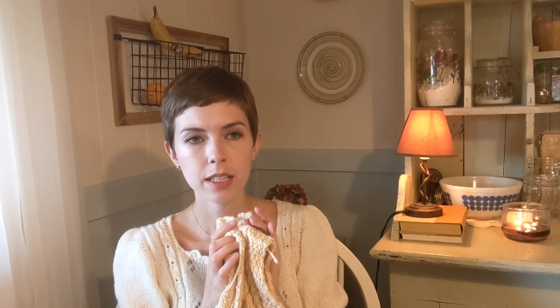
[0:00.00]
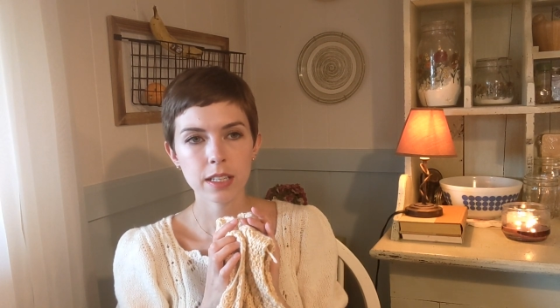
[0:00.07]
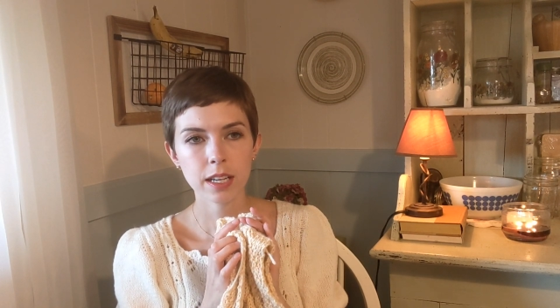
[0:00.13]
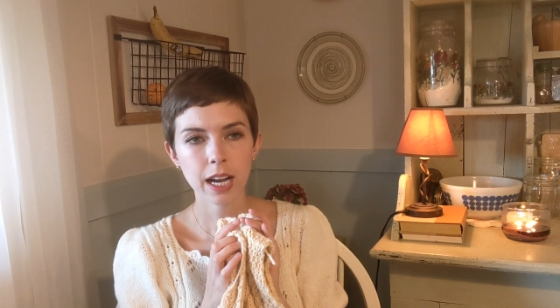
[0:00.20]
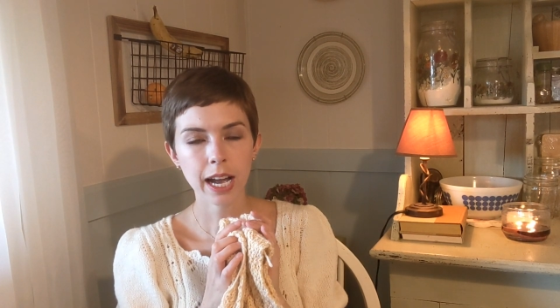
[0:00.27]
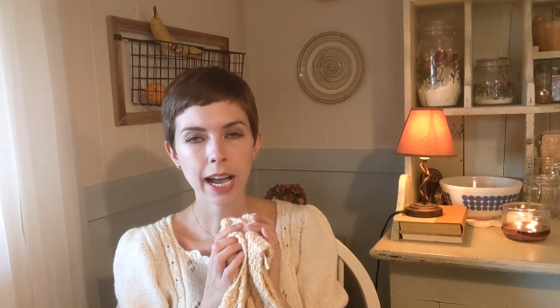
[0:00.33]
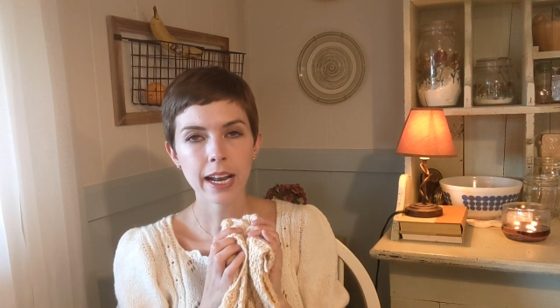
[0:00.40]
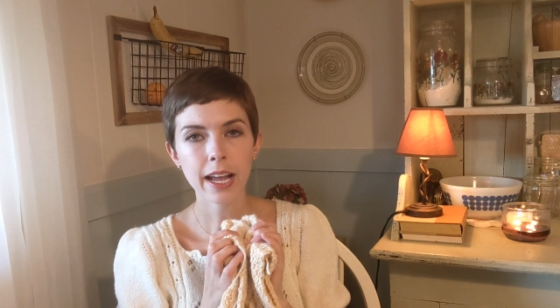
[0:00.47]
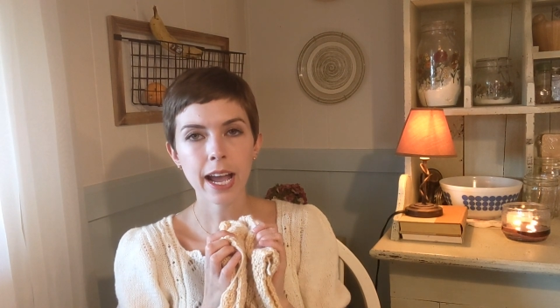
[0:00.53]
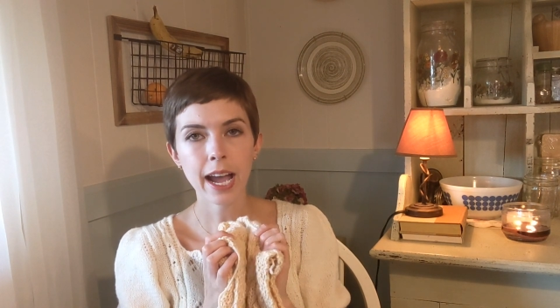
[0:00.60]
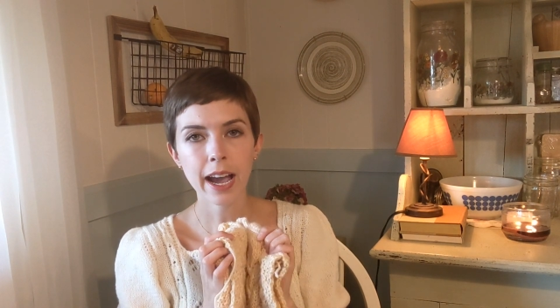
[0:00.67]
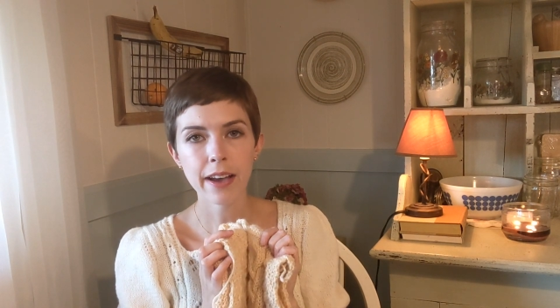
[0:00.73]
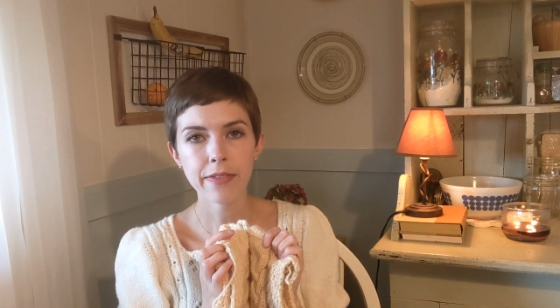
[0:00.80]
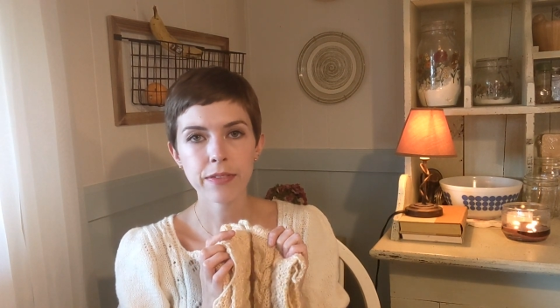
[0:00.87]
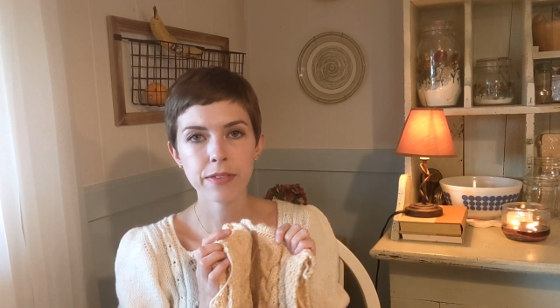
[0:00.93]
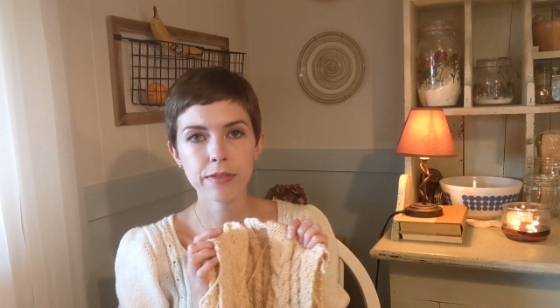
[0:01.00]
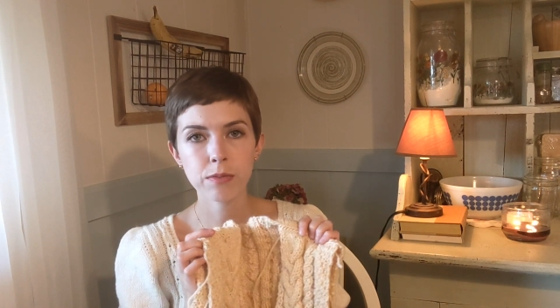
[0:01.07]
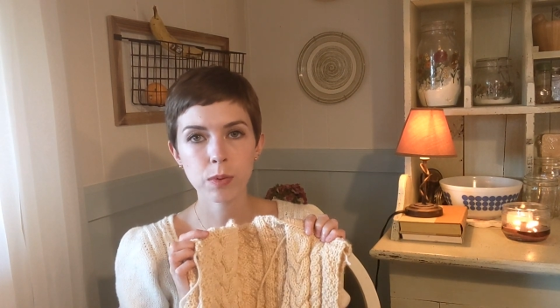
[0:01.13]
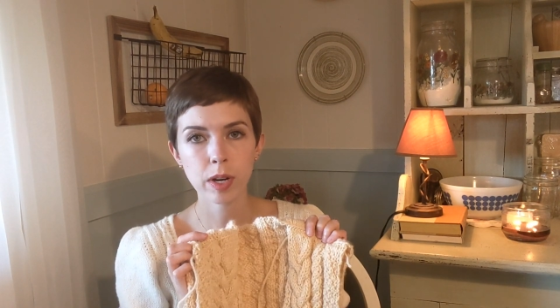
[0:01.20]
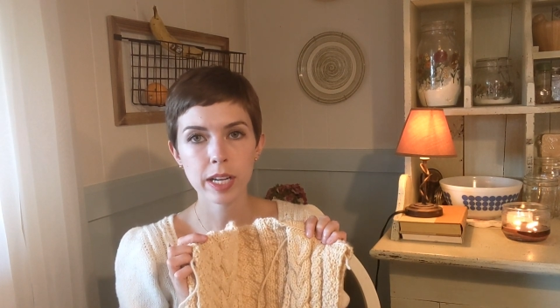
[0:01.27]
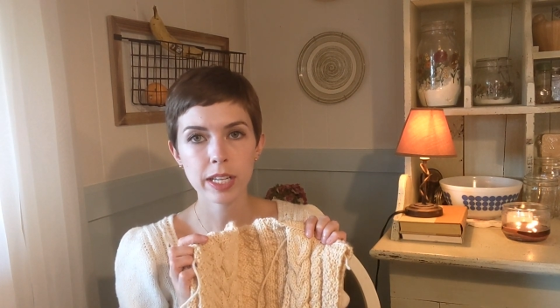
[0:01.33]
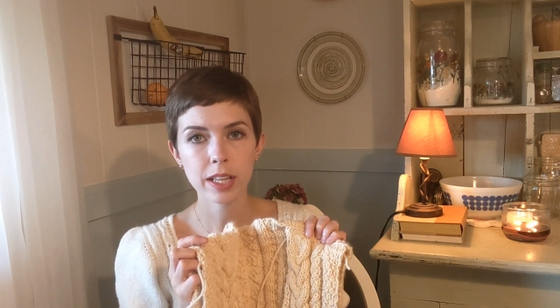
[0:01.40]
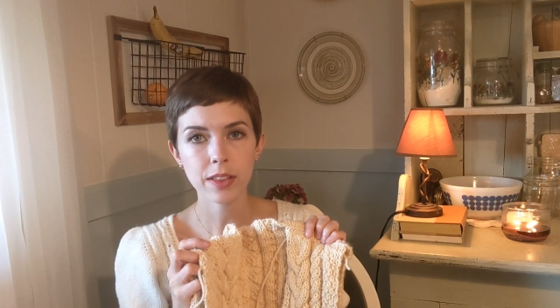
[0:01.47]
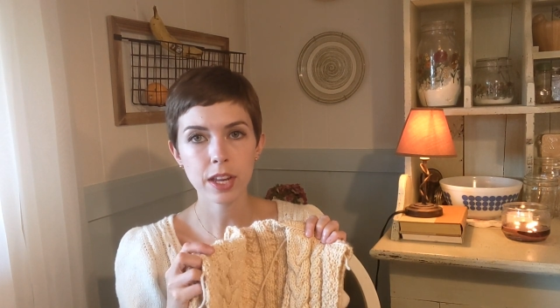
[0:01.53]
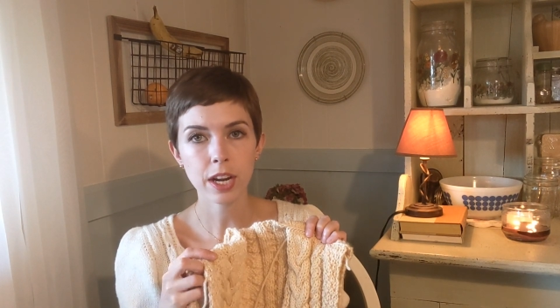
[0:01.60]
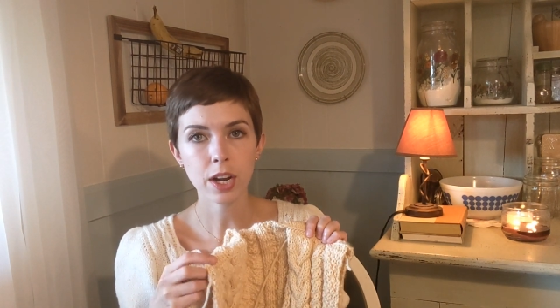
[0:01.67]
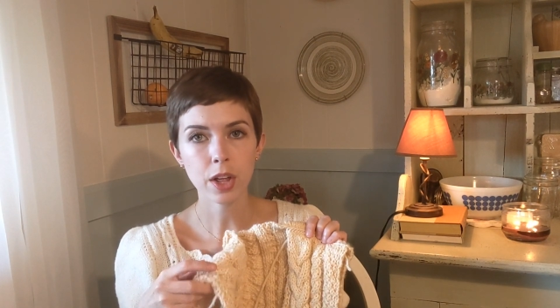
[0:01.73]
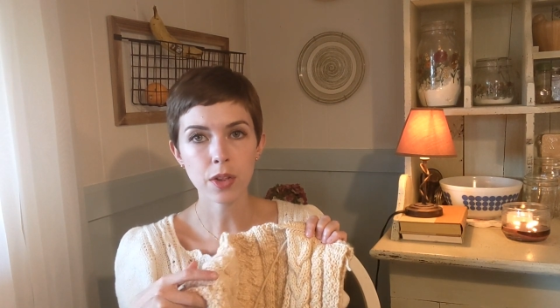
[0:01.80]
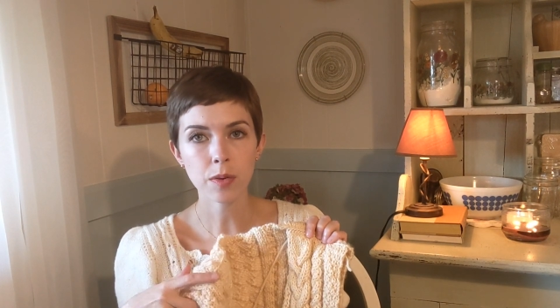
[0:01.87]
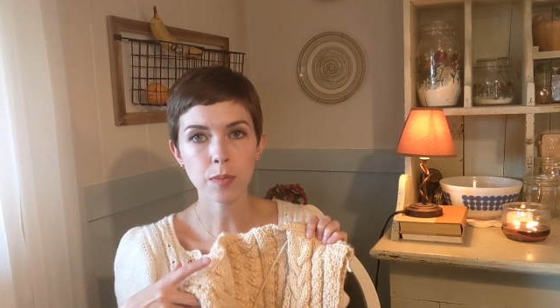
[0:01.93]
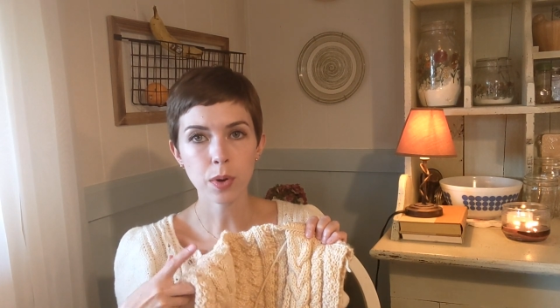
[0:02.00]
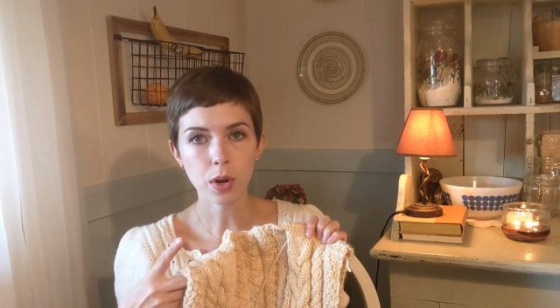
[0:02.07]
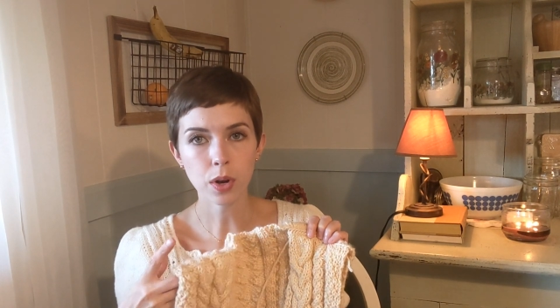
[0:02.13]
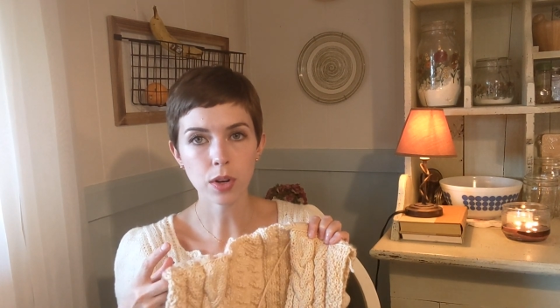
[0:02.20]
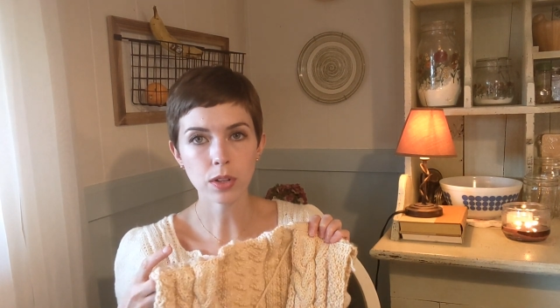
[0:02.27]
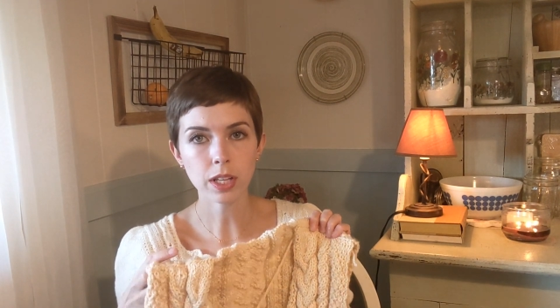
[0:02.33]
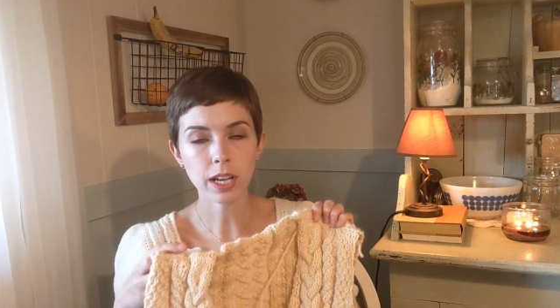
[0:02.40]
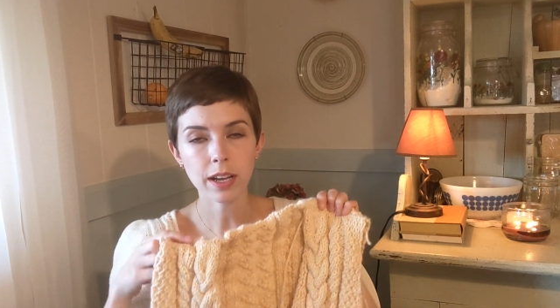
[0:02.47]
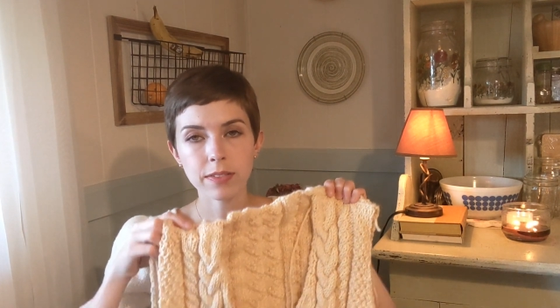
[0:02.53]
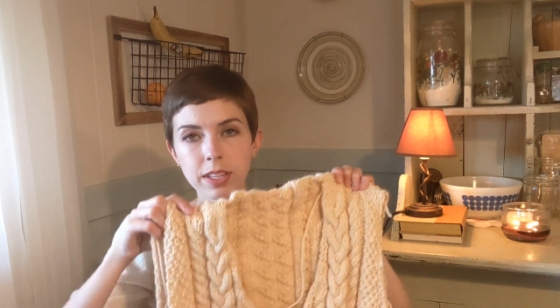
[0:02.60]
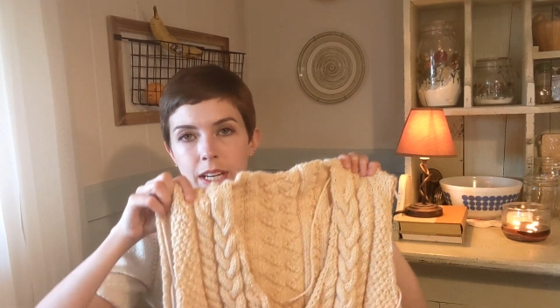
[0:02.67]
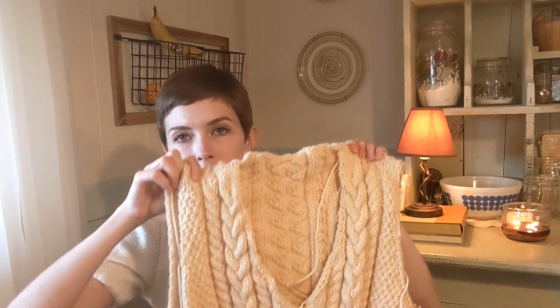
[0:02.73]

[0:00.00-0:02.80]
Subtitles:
I had a half of one and then another ball left, and